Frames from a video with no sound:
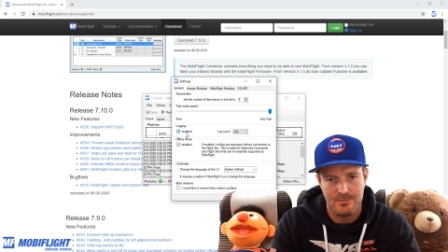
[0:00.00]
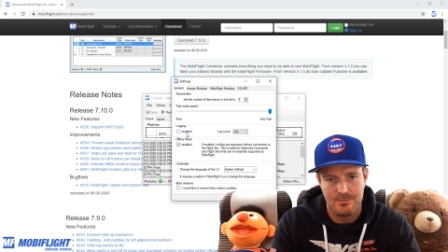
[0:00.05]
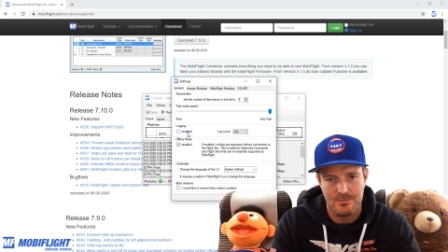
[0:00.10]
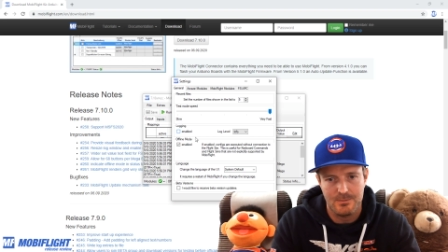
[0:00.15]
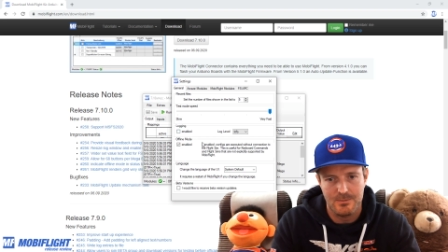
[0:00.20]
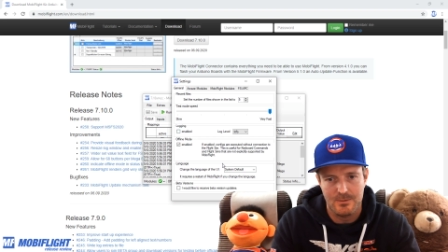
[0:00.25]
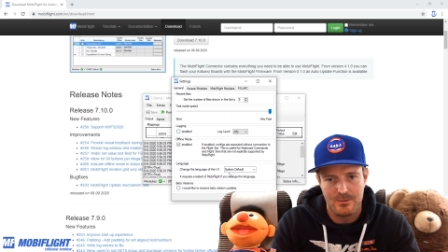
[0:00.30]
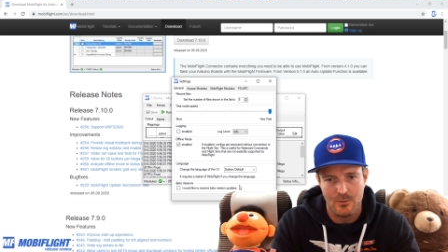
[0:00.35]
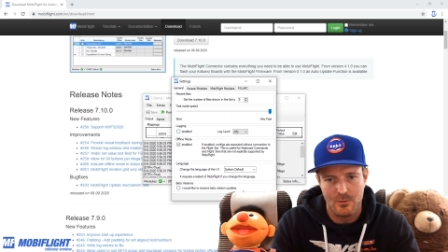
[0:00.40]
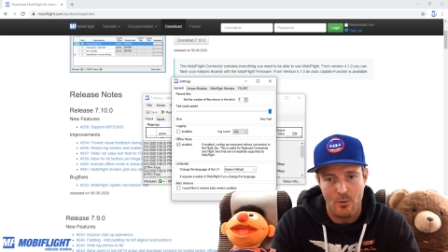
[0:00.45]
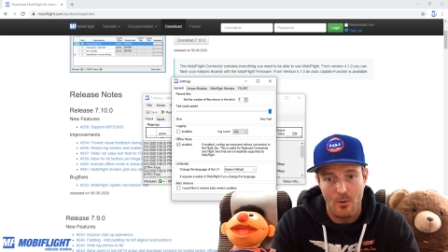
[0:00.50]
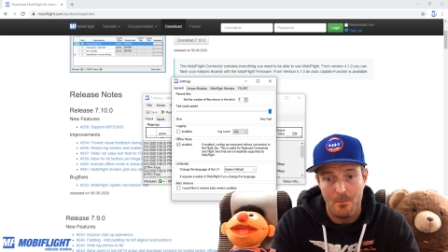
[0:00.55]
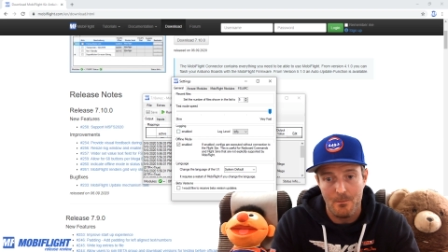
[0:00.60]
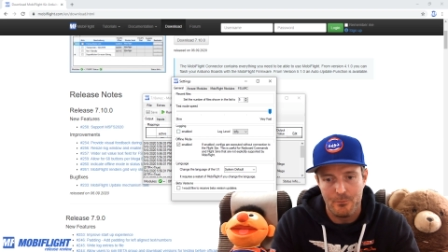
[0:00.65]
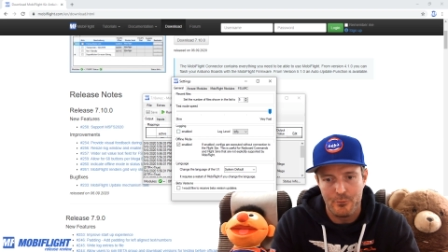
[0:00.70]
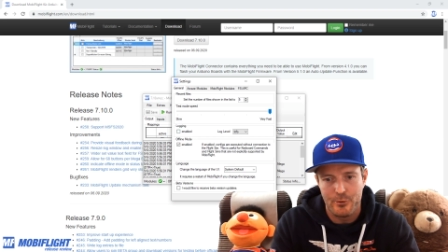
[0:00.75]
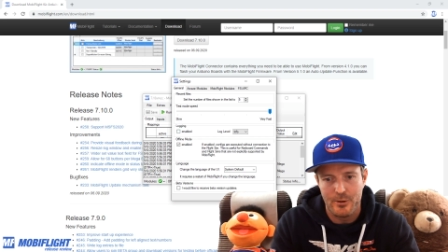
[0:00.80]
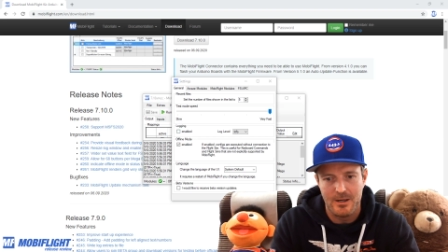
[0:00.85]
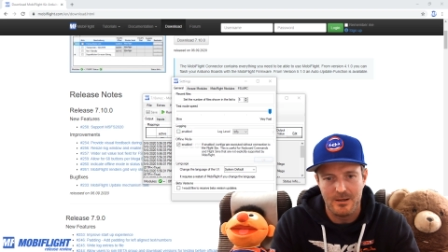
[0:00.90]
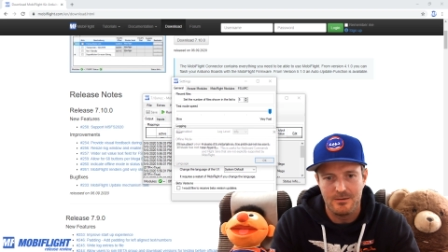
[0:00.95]
so
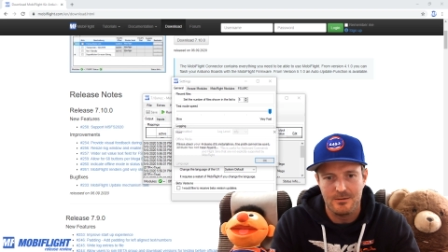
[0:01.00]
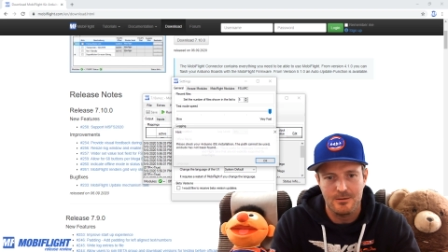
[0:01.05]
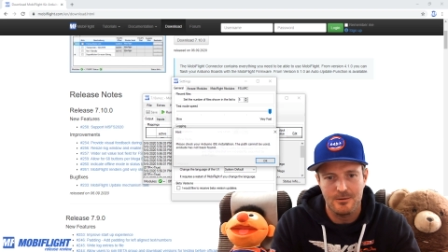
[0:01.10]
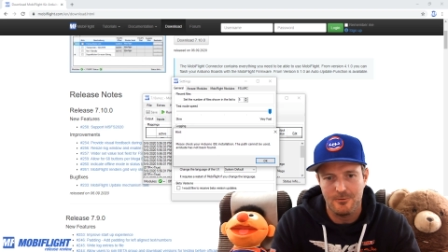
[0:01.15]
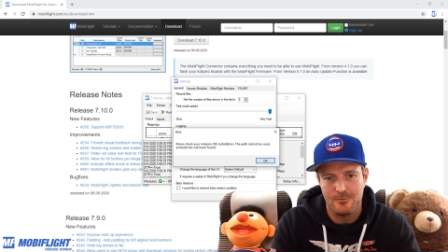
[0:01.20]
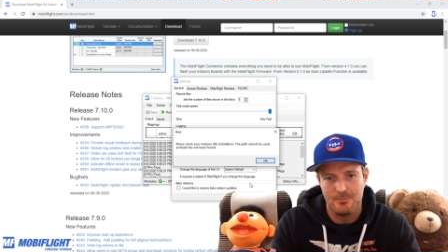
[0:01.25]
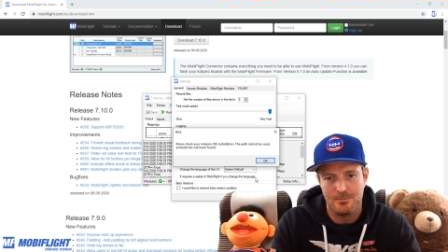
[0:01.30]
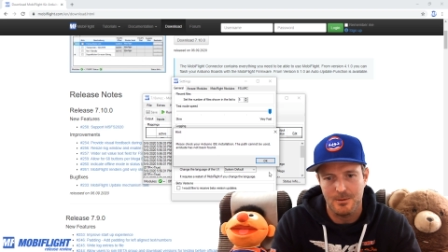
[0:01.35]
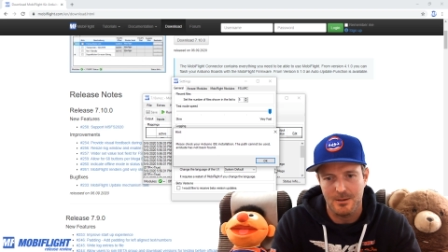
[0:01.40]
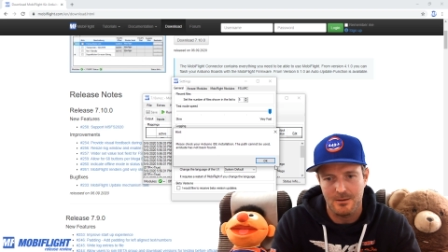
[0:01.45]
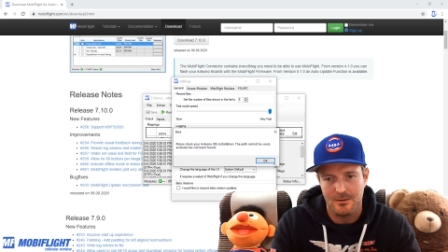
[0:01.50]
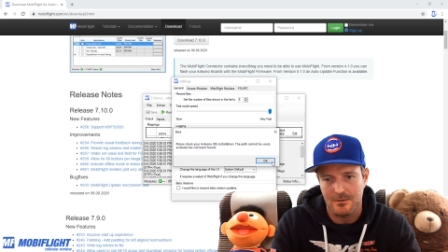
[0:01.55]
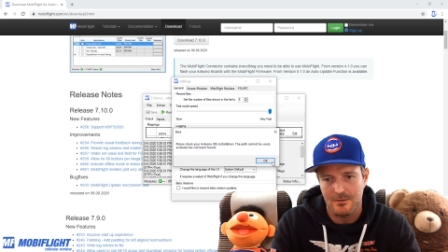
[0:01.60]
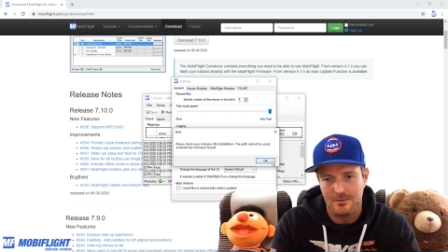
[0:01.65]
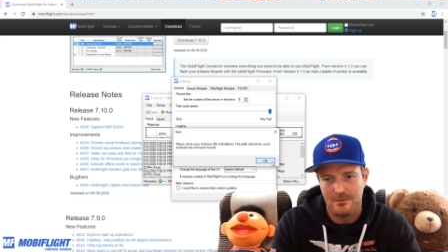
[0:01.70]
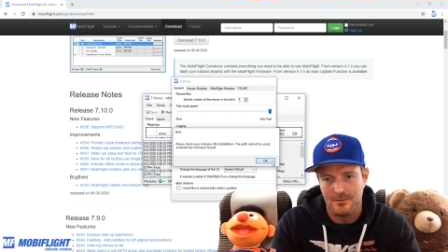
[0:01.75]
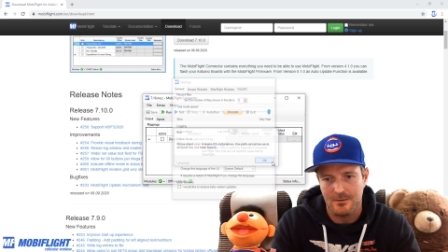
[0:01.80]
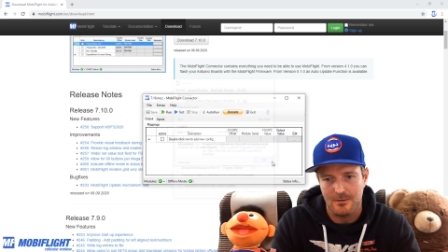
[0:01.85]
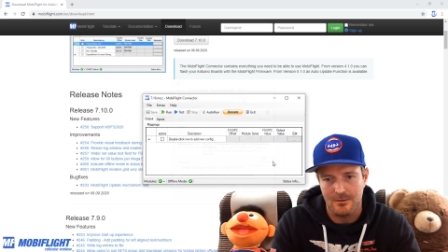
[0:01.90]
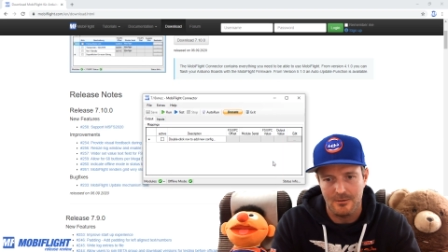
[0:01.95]
impressive but it's
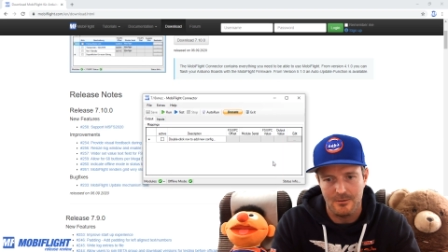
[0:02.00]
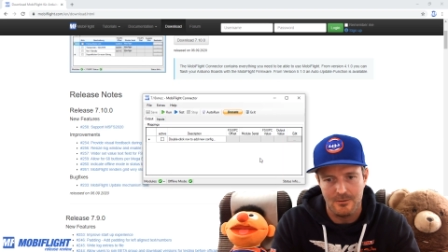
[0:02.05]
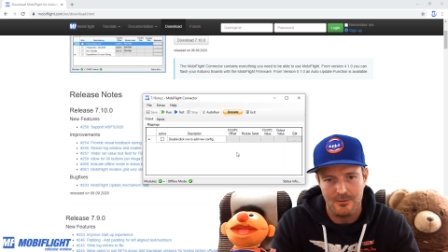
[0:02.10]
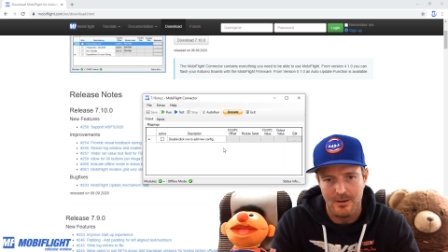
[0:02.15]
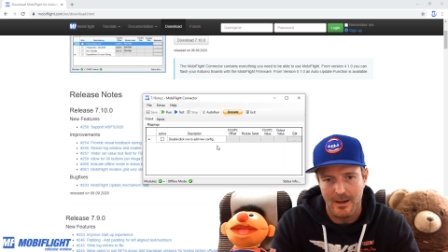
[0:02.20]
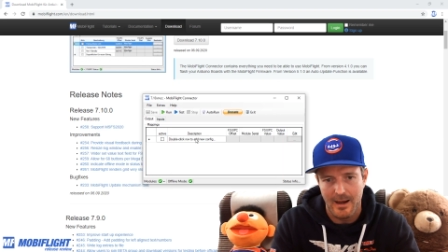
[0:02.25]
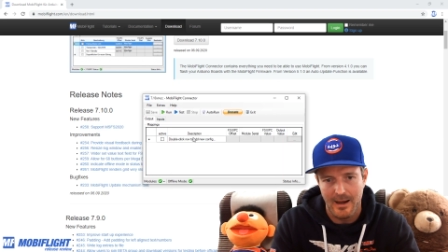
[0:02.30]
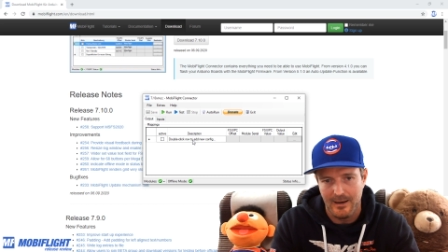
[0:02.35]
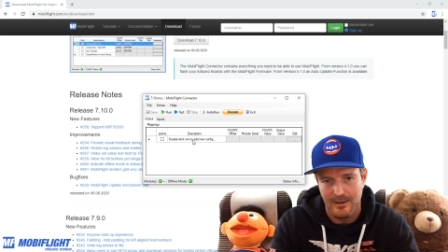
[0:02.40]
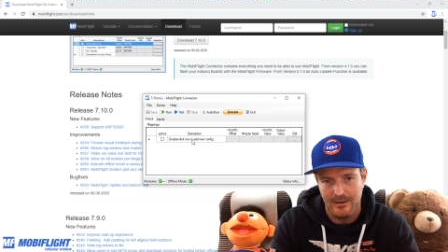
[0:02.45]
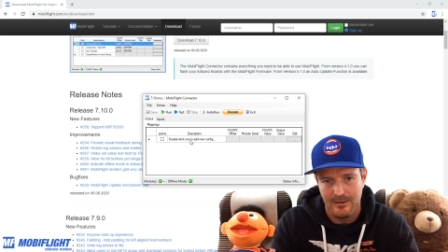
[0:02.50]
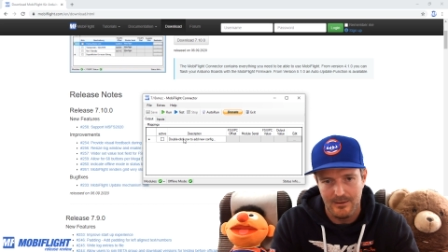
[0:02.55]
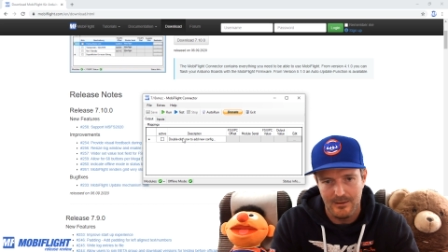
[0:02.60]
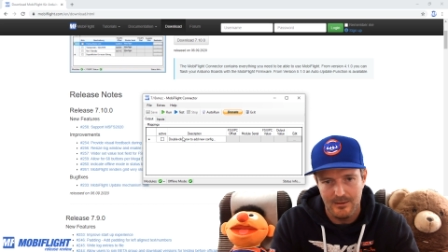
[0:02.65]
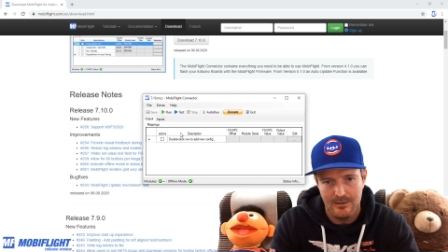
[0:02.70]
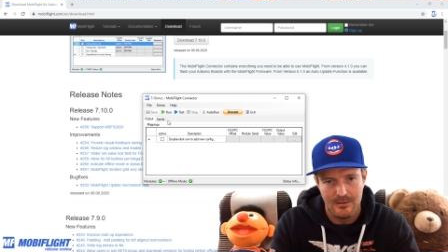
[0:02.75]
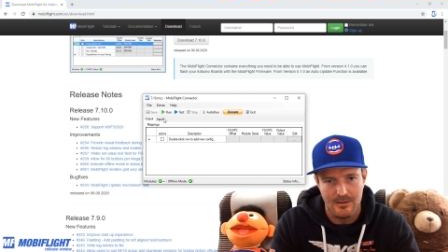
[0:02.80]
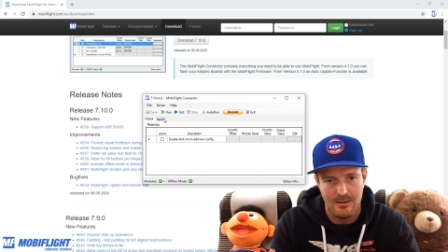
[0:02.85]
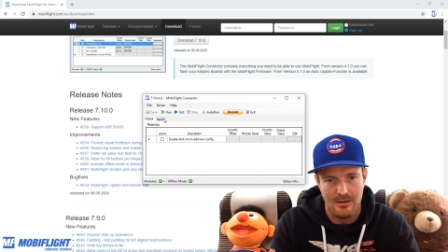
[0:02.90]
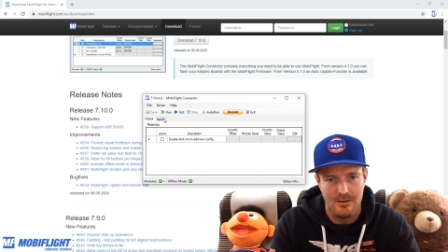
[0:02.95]
still
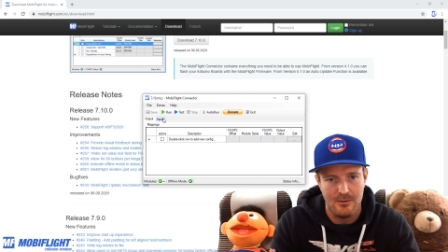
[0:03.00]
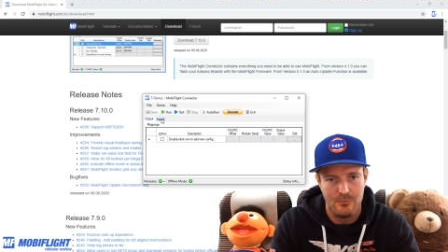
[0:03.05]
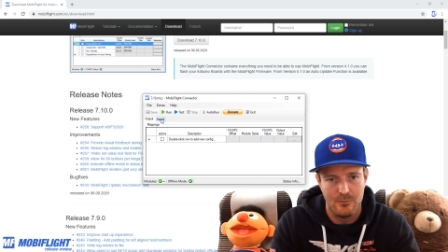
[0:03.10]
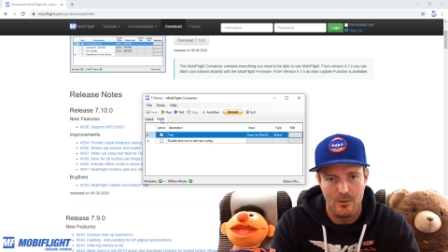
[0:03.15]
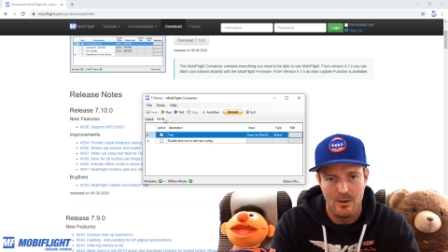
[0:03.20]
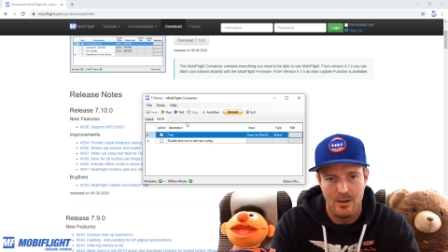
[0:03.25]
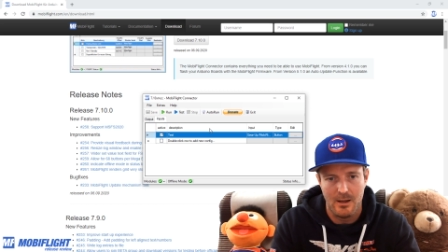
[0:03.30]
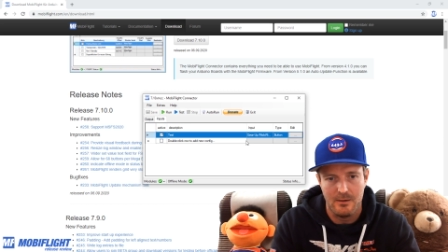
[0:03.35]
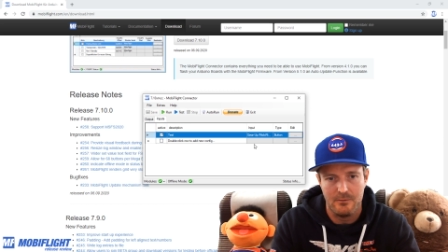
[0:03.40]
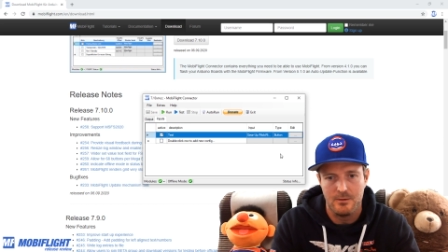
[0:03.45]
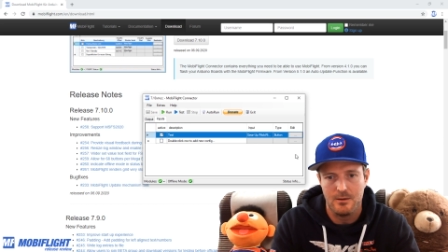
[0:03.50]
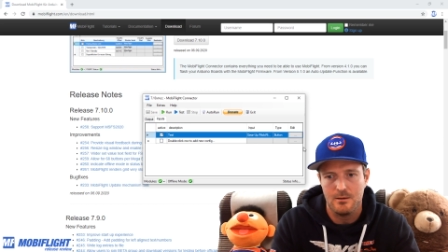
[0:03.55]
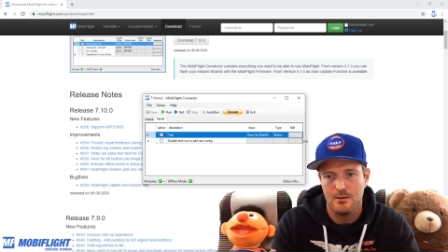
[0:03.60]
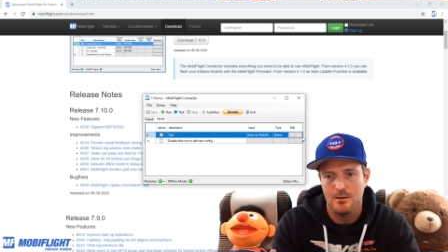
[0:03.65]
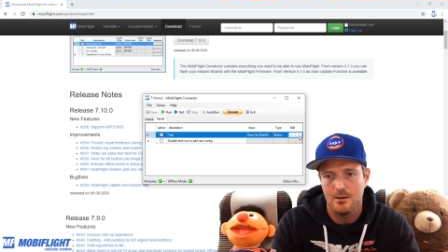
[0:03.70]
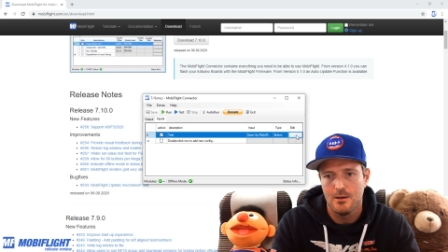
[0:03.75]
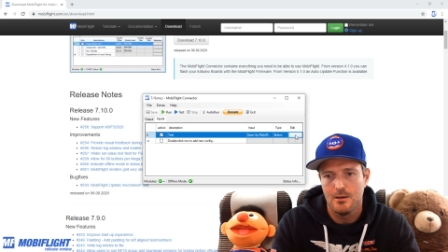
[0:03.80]
handy yeah, uh, if you have it